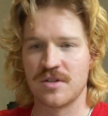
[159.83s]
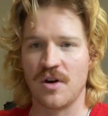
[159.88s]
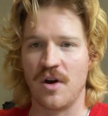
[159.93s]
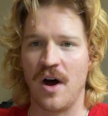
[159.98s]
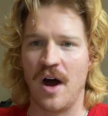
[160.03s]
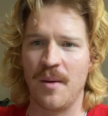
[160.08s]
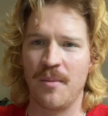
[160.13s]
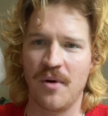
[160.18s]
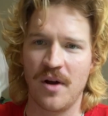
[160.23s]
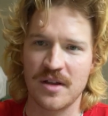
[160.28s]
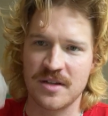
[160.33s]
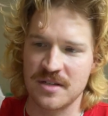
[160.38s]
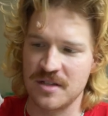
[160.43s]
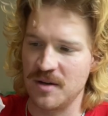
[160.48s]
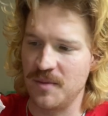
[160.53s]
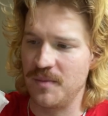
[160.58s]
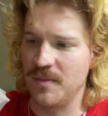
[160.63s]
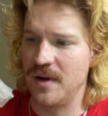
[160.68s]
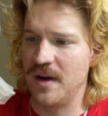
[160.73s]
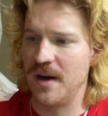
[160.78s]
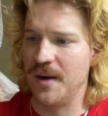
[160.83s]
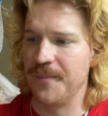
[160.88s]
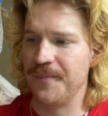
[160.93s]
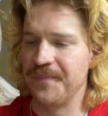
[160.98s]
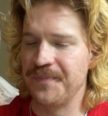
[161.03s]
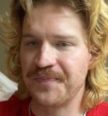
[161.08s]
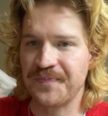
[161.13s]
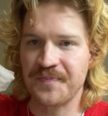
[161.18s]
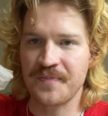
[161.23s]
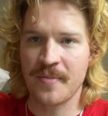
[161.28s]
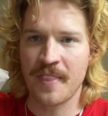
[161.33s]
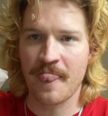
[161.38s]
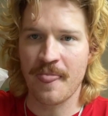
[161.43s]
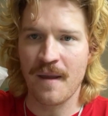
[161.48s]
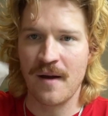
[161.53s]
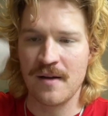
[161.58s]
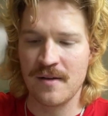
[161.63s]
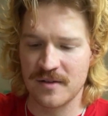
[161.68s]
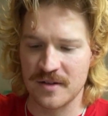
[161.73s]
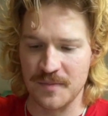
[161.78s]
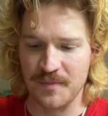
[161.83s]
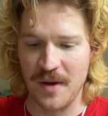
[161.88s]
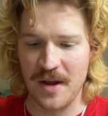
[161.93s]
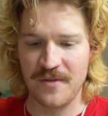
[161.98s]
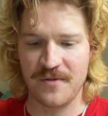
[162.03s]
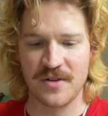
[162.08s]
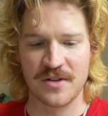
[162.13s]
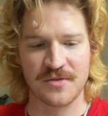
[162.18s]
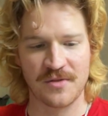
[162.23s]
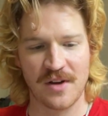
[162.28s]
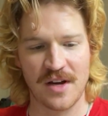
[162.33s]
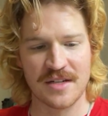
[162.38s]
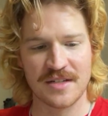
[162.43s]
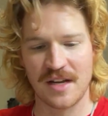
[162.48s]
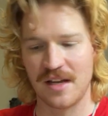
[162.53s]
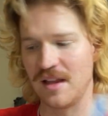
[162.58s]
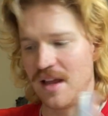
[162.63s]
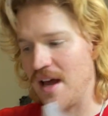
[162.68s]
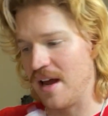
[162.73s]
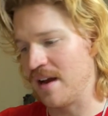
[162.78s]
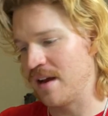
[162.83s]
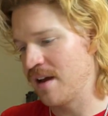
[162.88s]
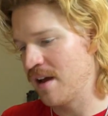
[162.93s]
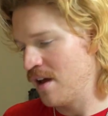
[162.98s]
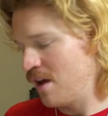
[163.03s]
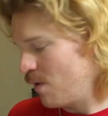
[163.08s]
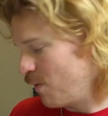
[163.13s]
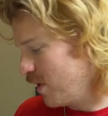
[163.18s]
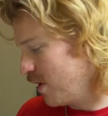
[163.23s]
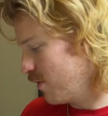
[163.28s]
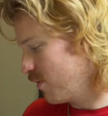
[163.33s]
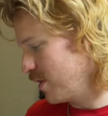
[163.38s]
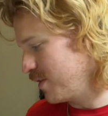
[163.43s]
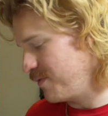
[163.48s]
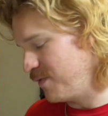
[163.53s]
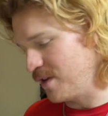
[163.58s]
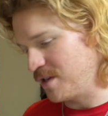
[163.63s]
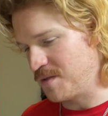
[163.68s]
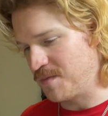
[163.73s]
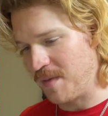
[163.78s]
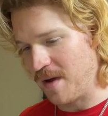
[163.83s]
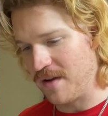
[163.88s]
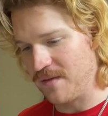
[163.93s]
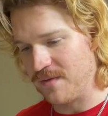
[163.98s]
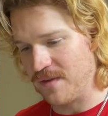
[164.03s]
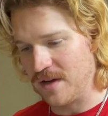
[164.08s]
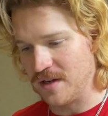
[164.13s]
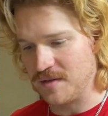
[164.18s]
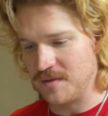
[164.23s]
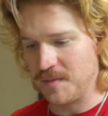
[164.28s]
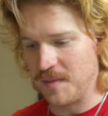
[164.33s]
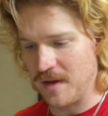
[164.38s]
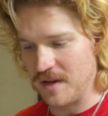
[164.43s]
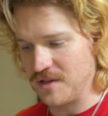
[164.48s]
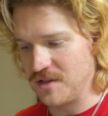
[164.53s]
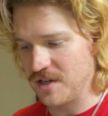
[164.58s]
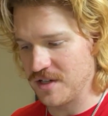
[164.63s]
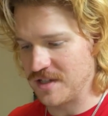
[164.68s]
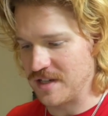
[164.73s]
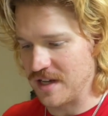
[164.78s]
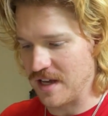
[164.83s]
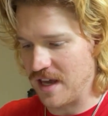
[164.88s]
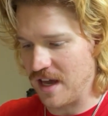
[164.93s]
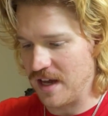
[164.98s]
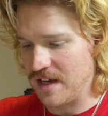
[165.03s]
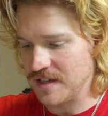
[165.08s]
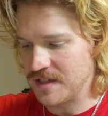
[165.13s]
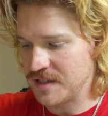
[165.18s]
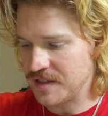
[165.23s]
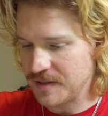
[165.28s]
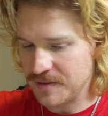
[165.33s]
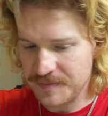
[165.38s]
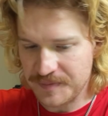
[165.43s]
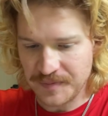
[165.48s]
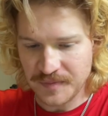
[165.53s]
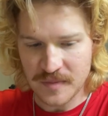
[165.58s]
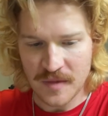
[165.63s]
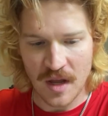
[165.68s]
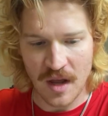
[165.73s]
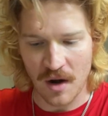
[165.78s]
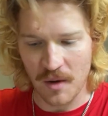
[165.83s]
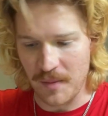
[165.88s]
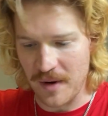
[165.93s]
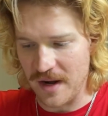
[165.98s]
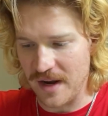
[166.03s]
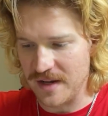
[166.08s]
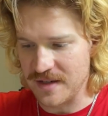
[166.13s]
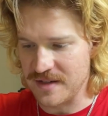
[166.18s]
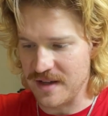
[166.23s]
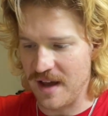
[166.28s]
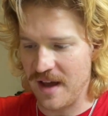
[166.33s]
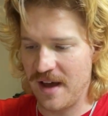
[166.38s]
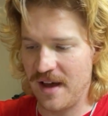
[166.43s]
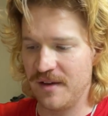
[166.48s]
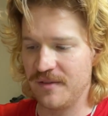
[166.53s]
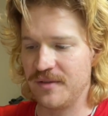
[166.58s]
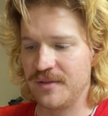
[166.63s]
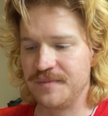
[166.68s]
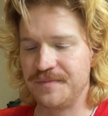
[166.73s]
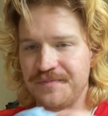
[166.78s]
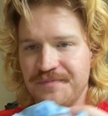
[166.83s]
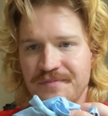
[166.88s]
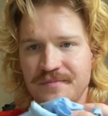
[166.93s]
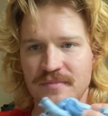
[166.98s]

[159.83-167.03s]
So I brought some bait fish flies I like. We don't really fish bait fish, but just in case, it'll be nice to have.